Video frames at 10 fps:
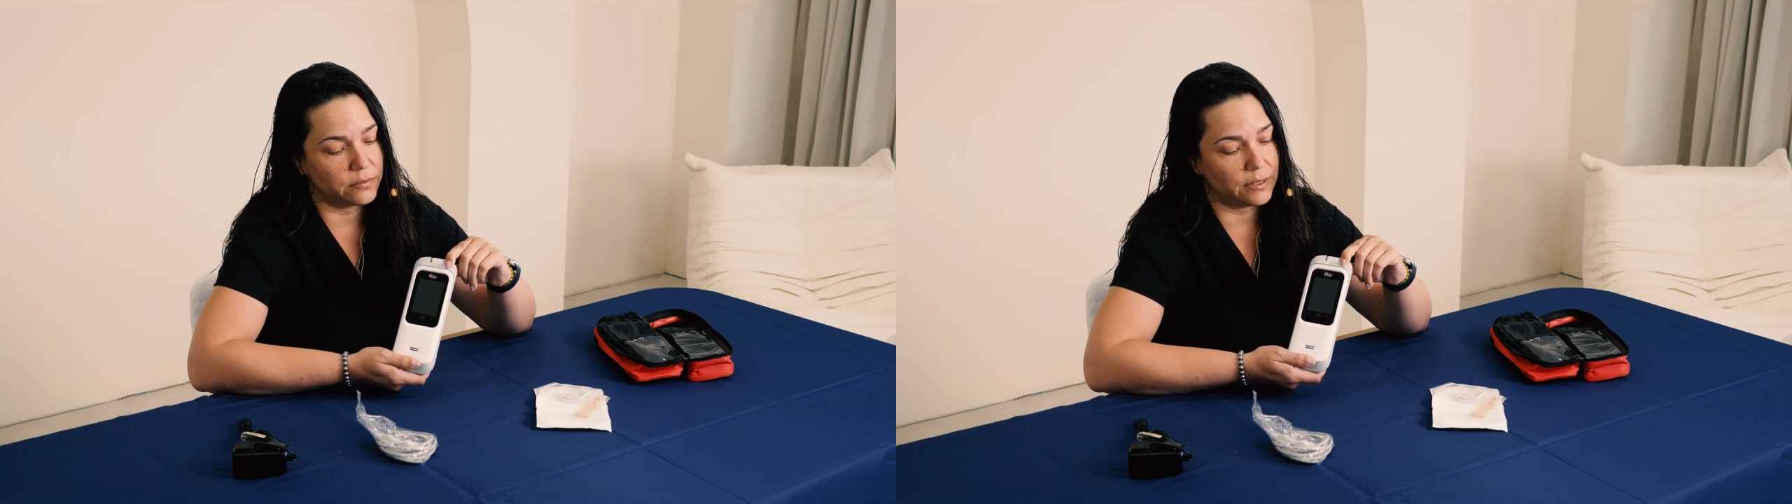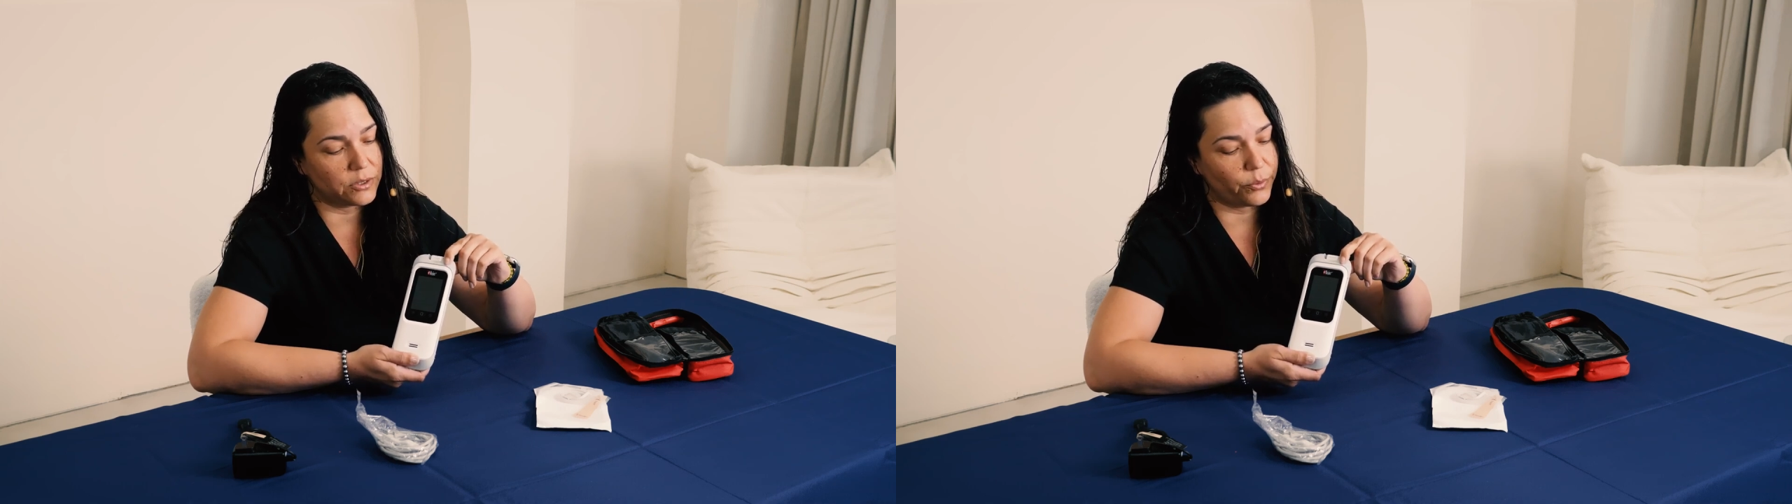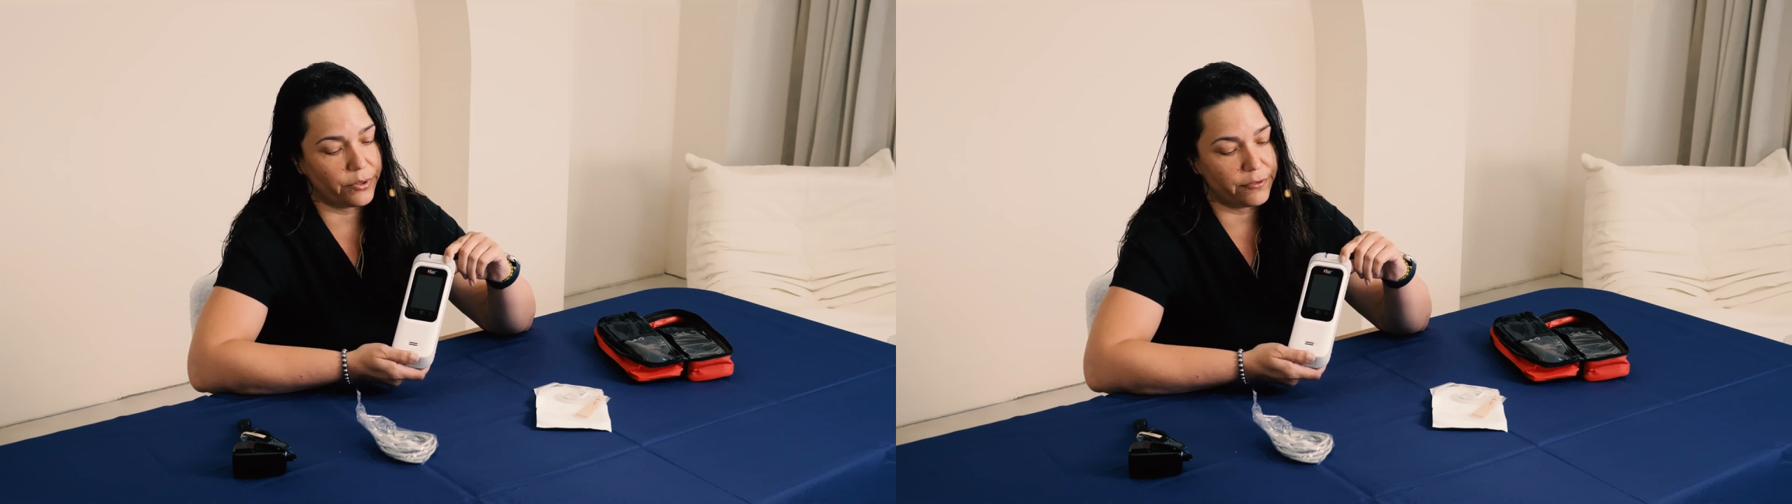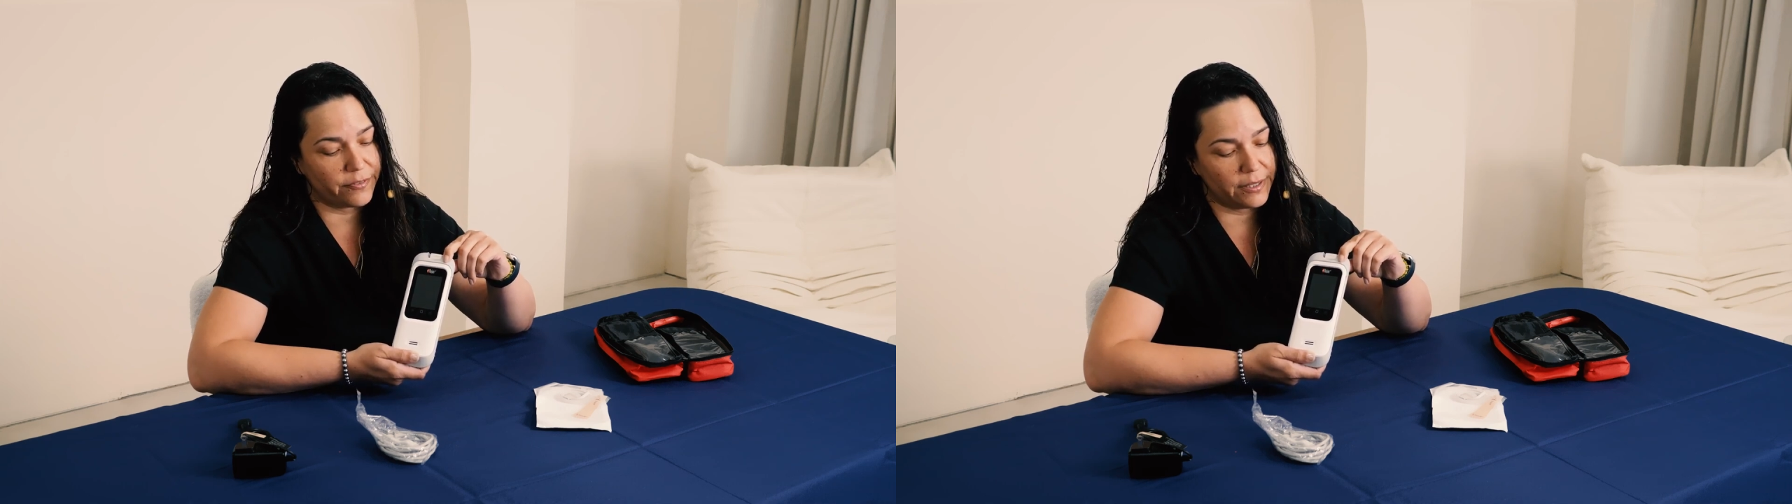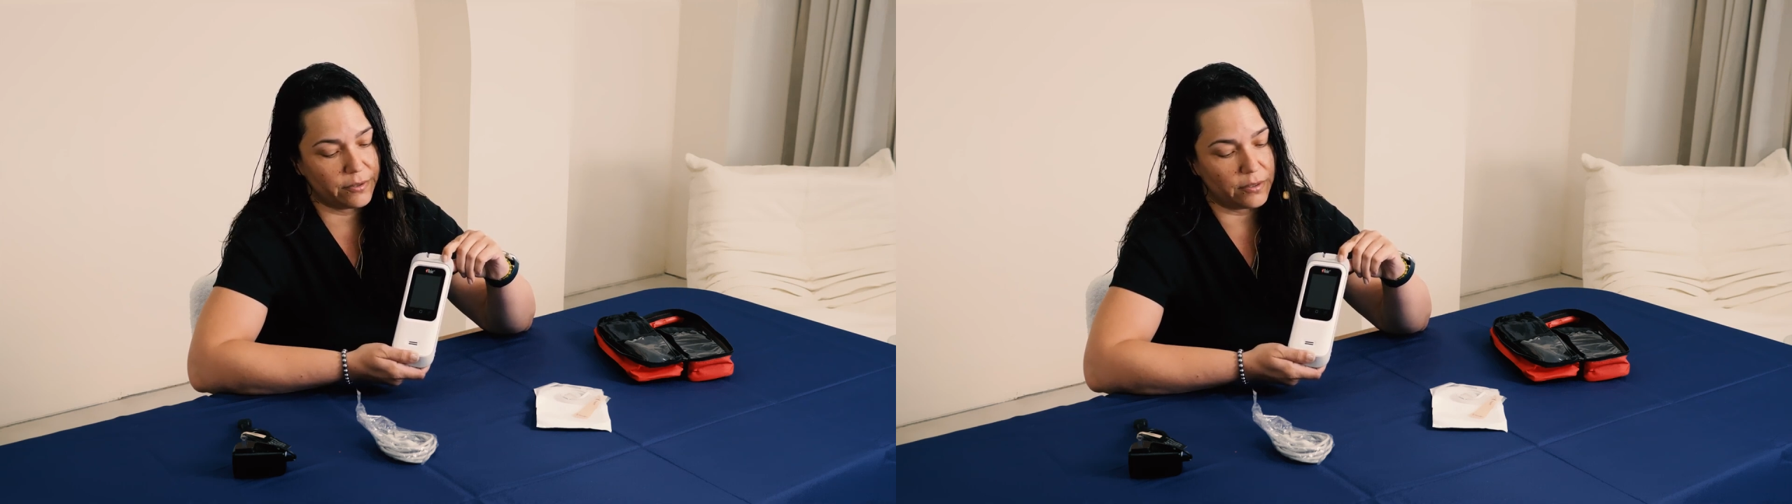That's where you'll
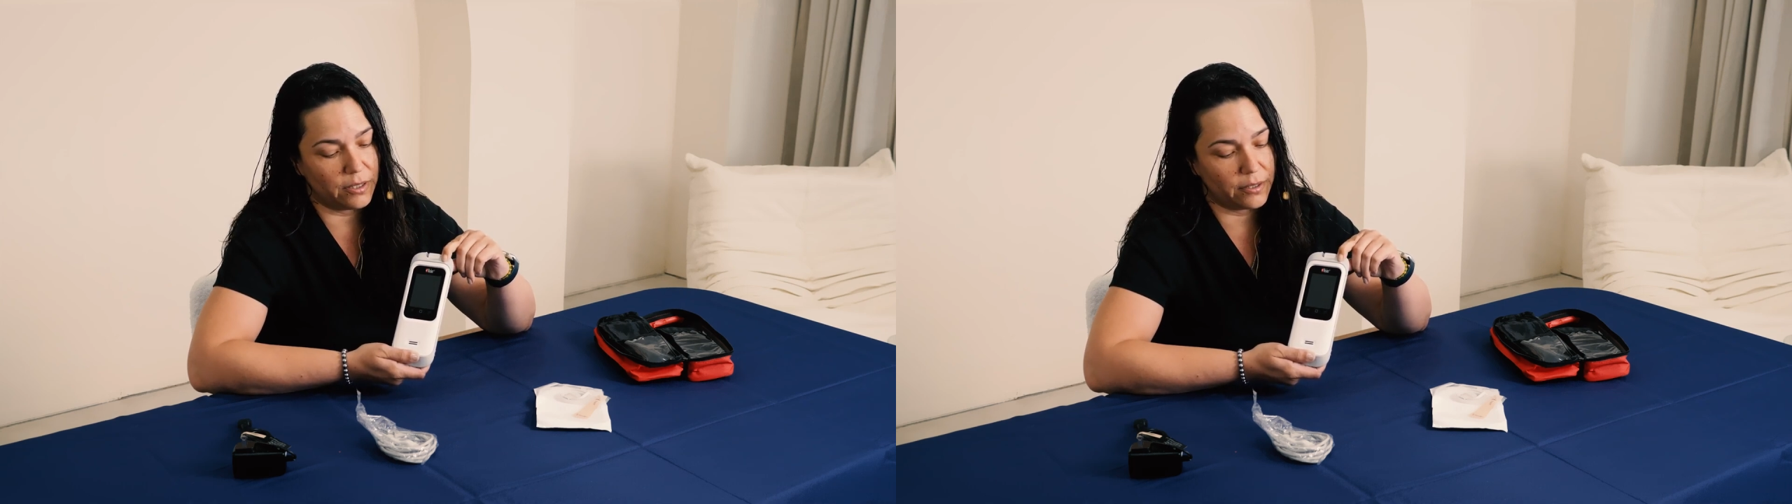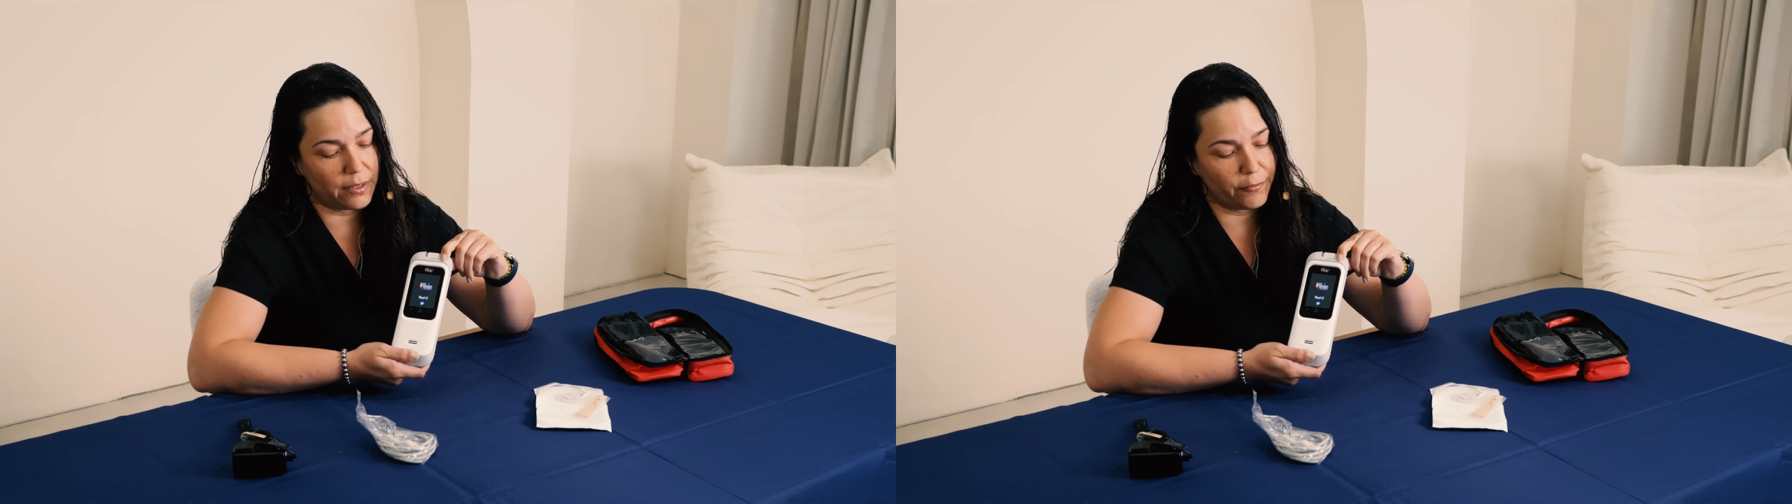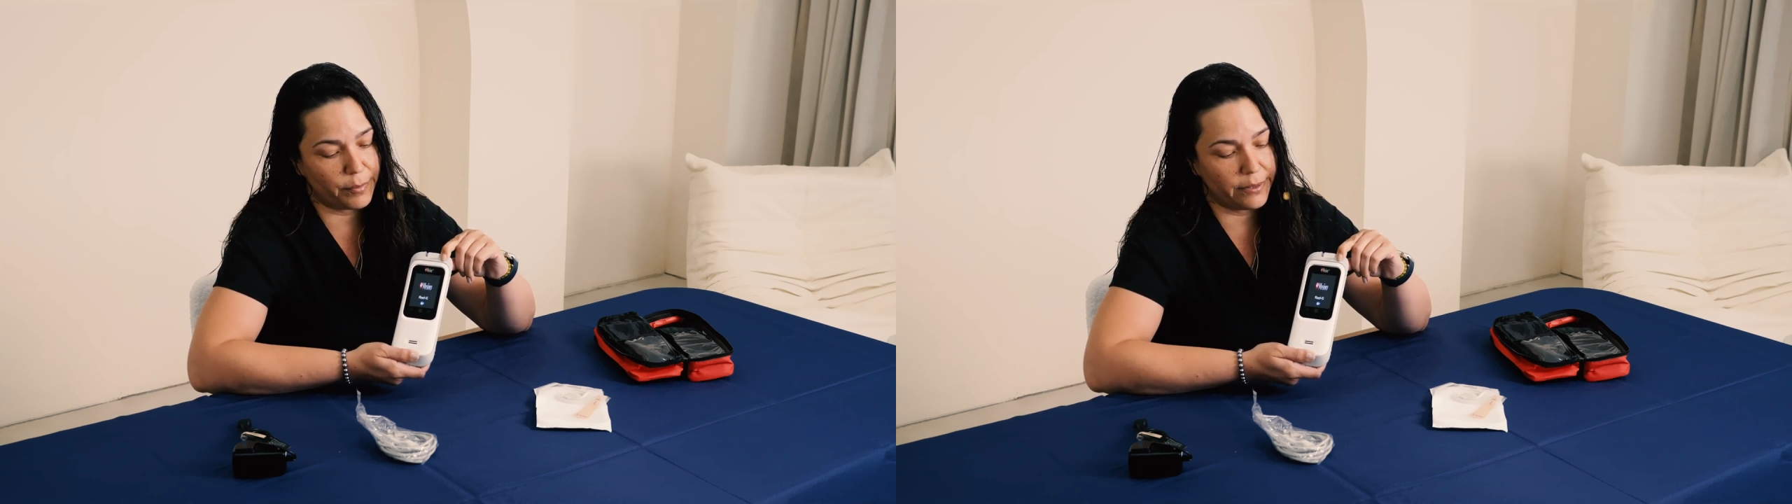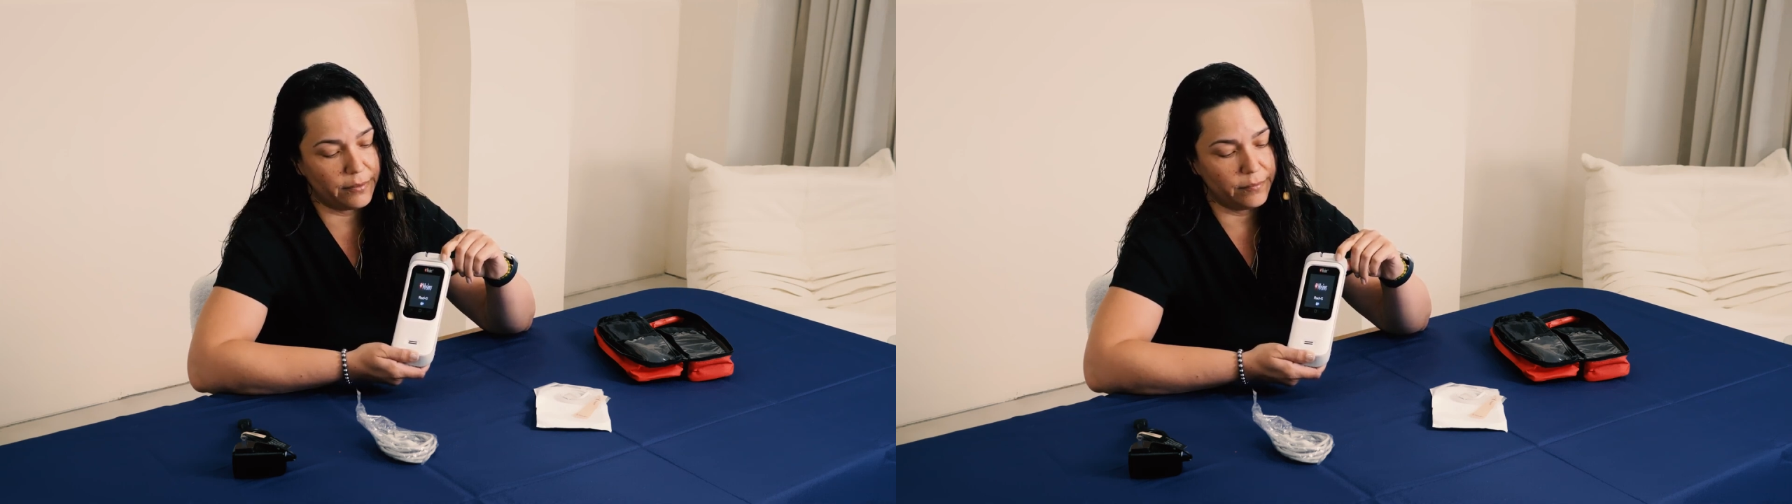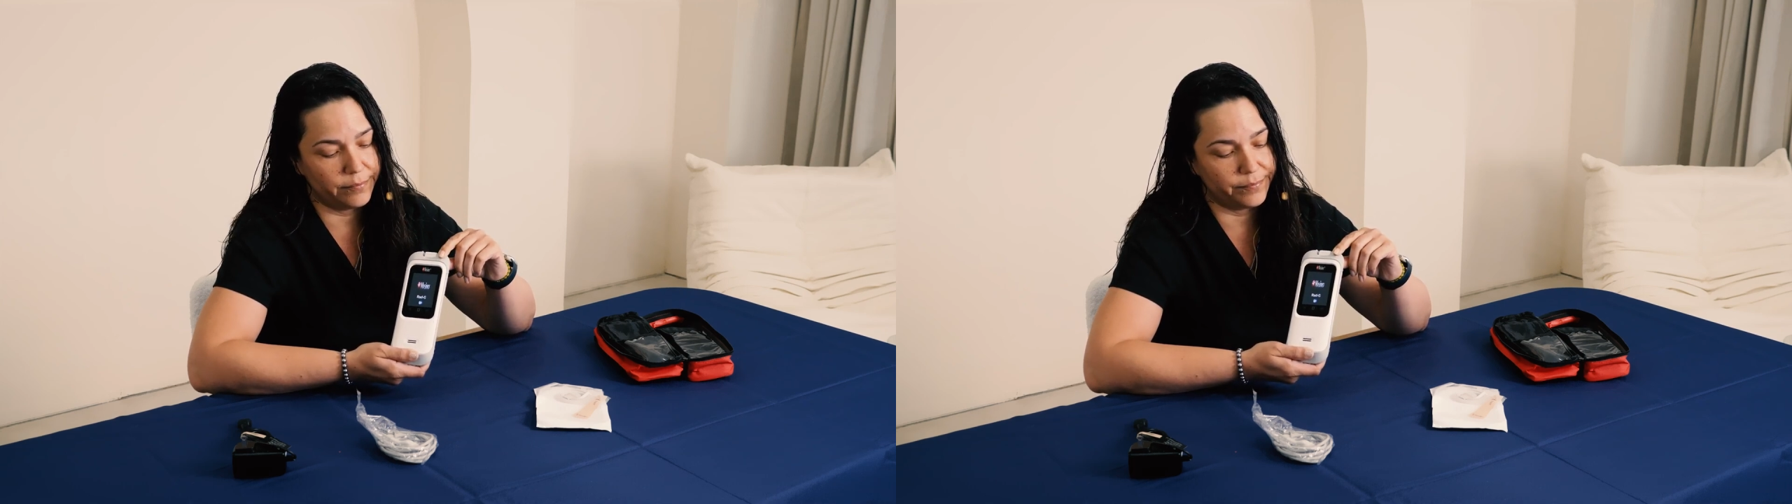find your on and off button.